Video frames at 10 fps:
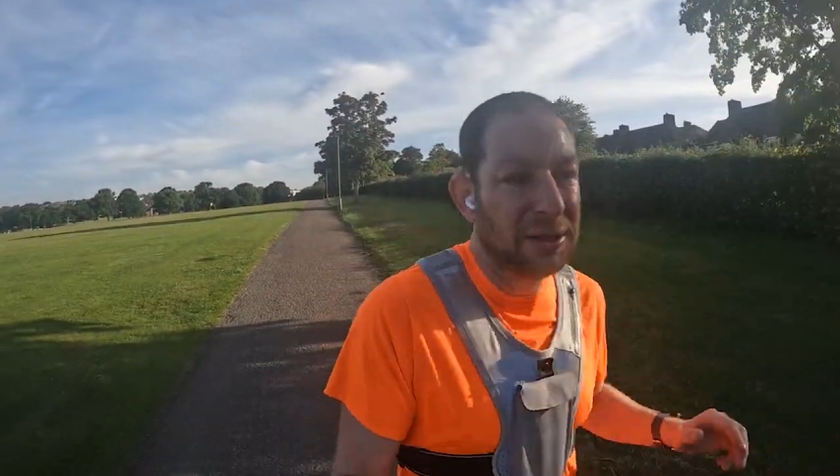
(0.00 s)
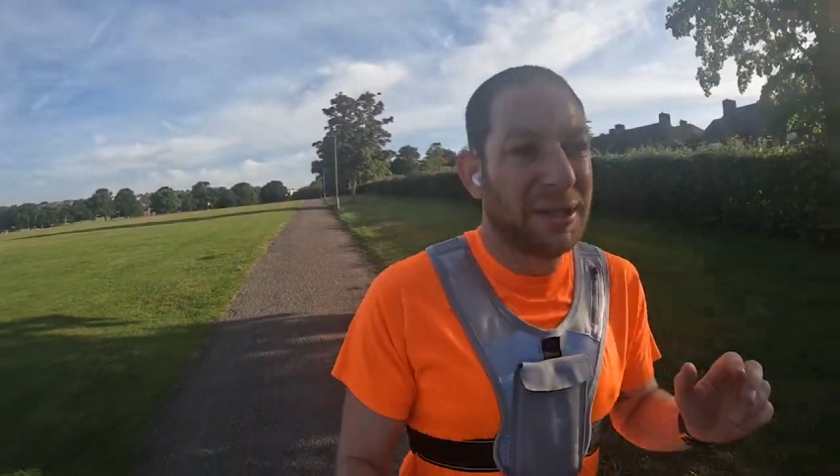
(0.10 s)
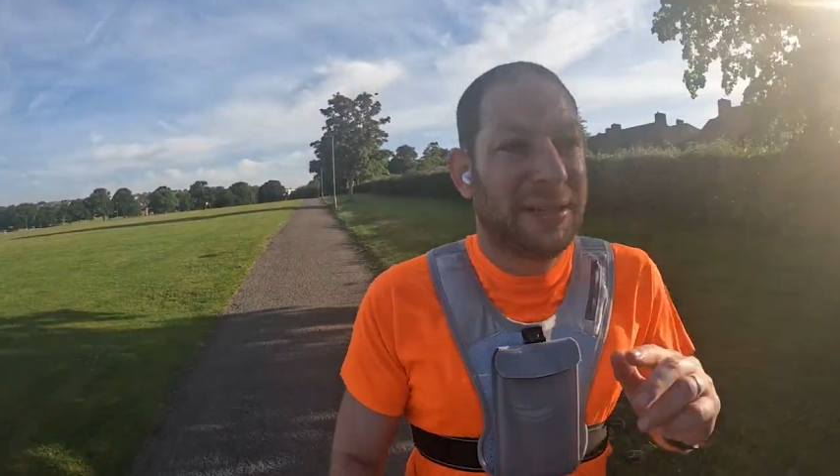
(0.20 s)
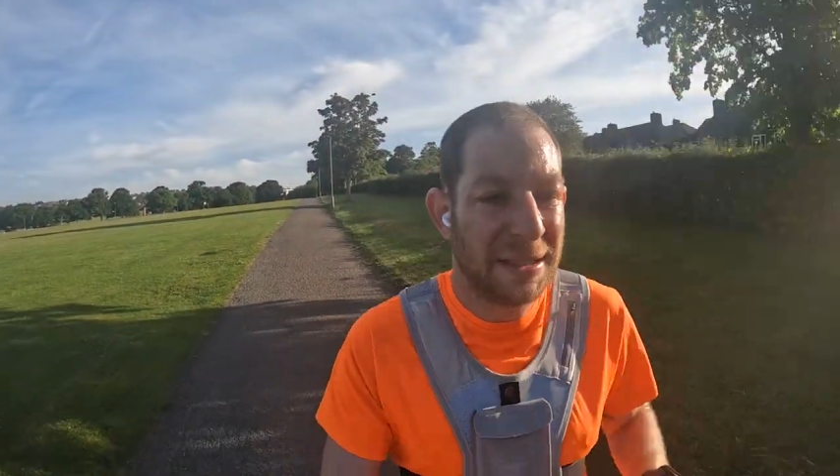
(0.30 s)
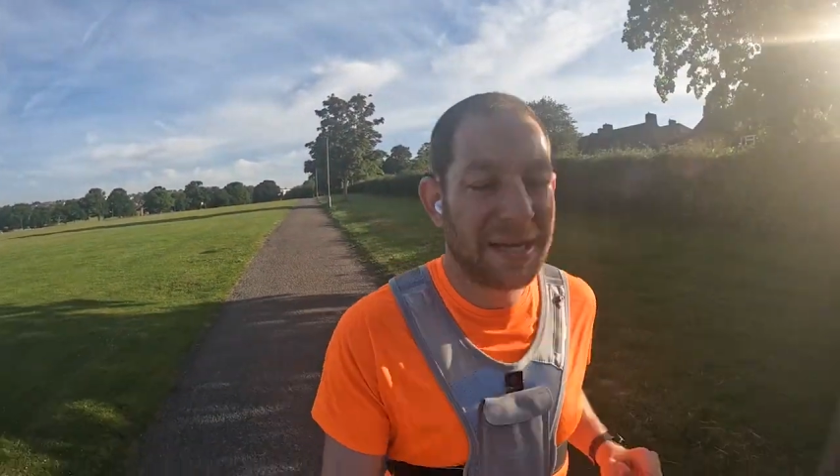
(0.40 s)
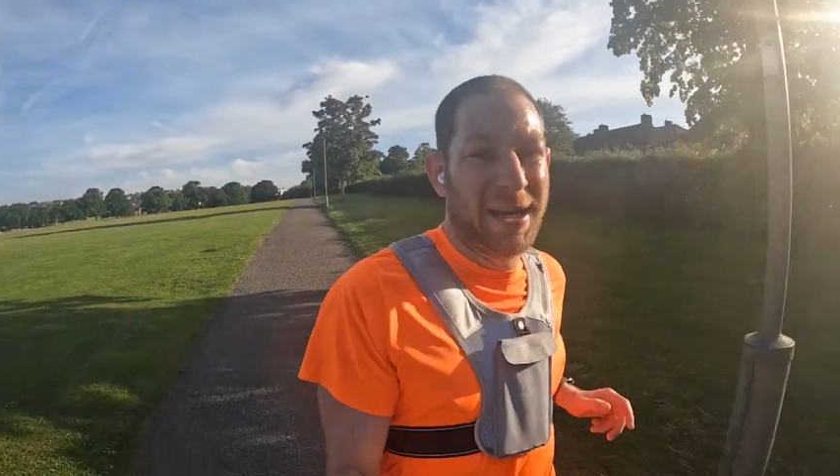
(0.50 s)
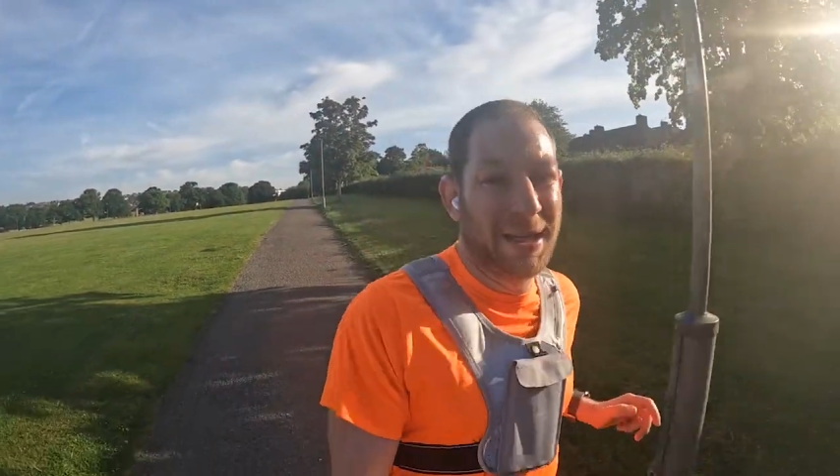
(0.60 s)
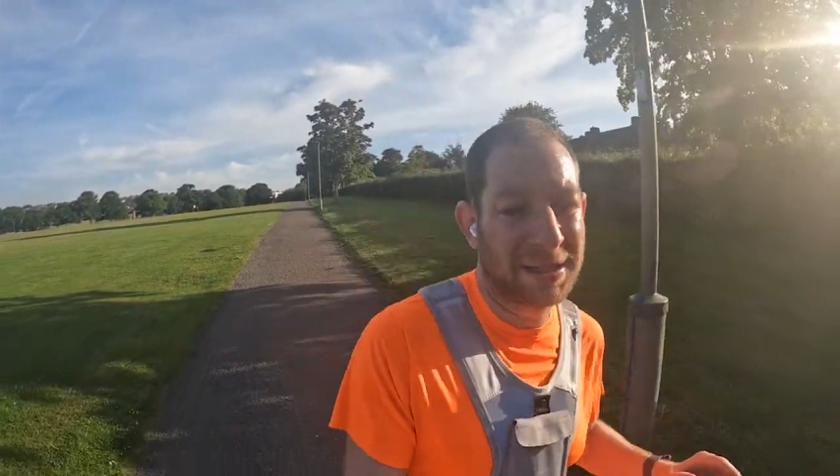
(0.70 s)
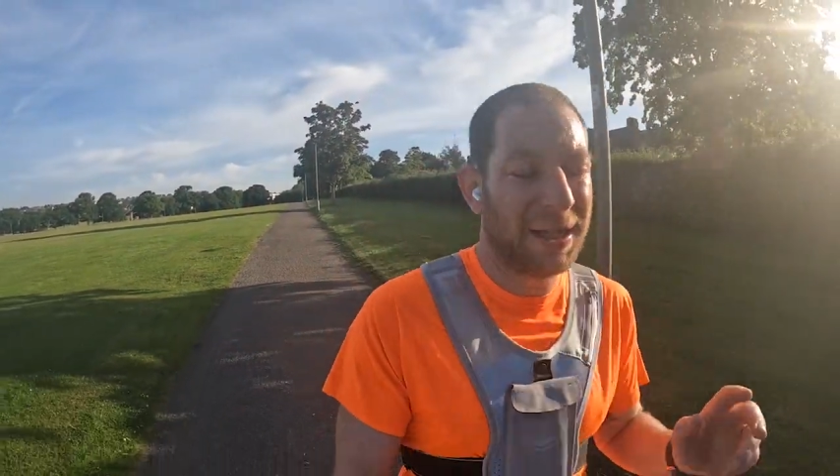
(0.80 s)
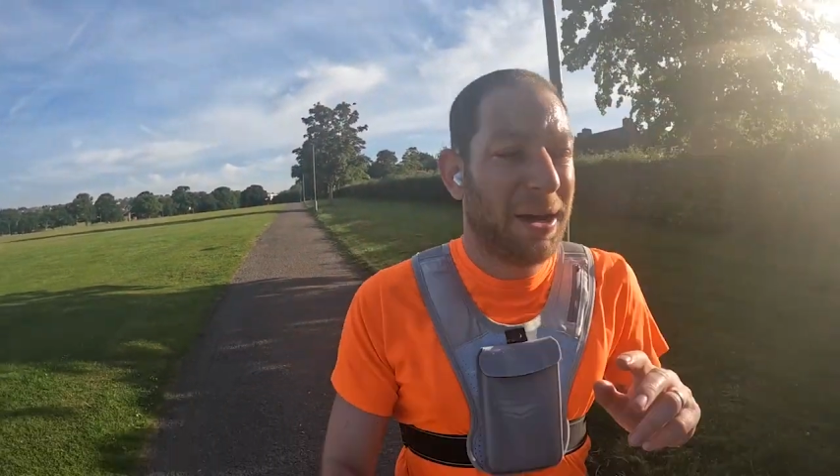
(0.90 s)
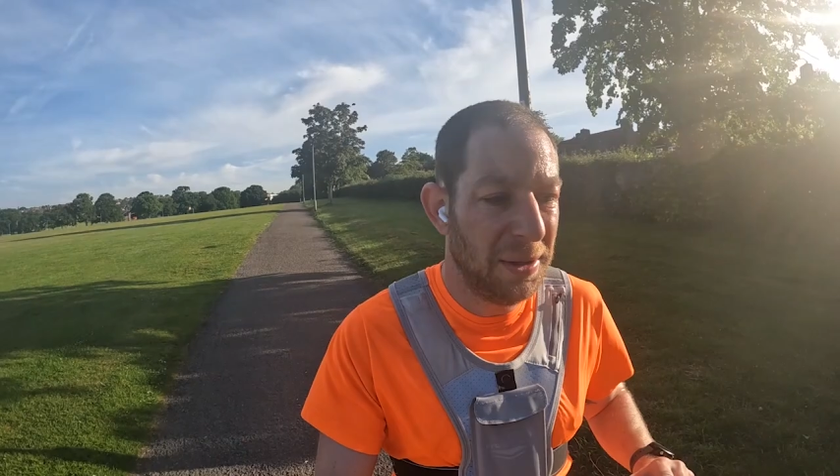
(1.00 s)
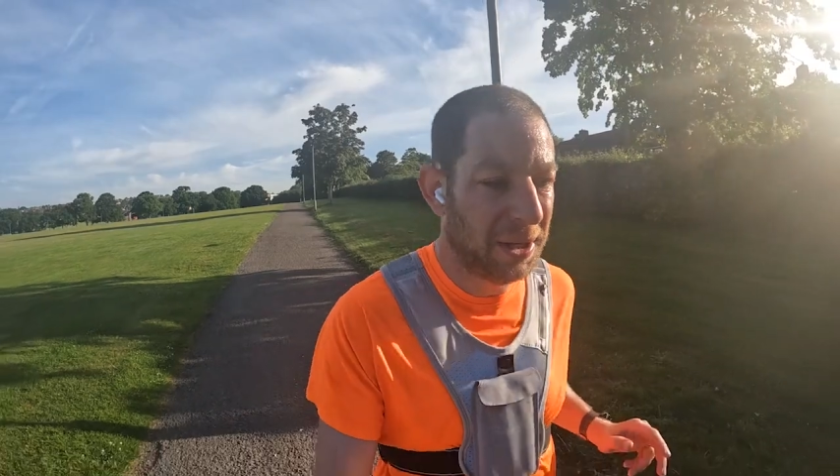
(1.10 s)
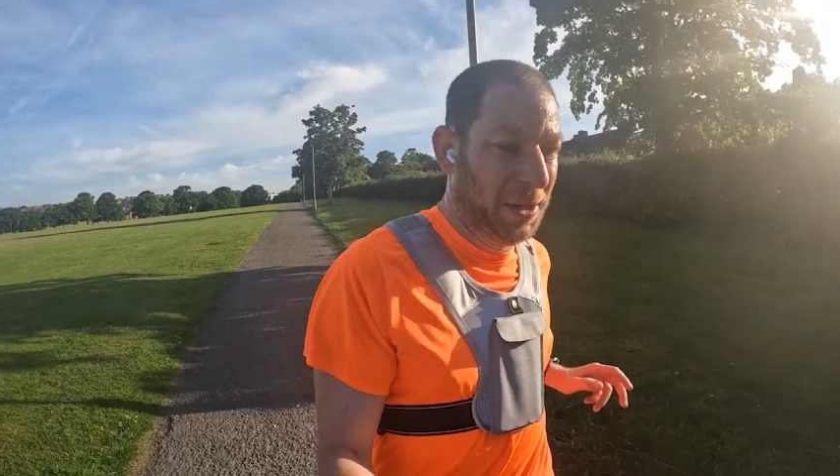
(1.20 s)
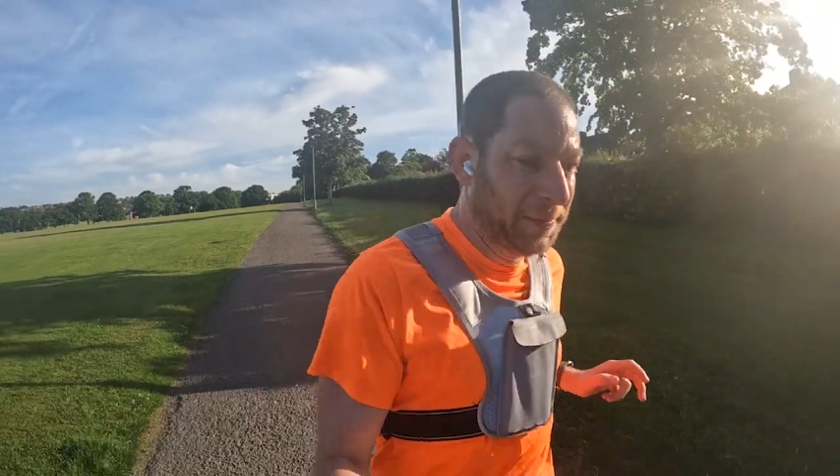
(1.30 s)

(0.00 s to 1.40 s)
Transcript: So I say take it slow.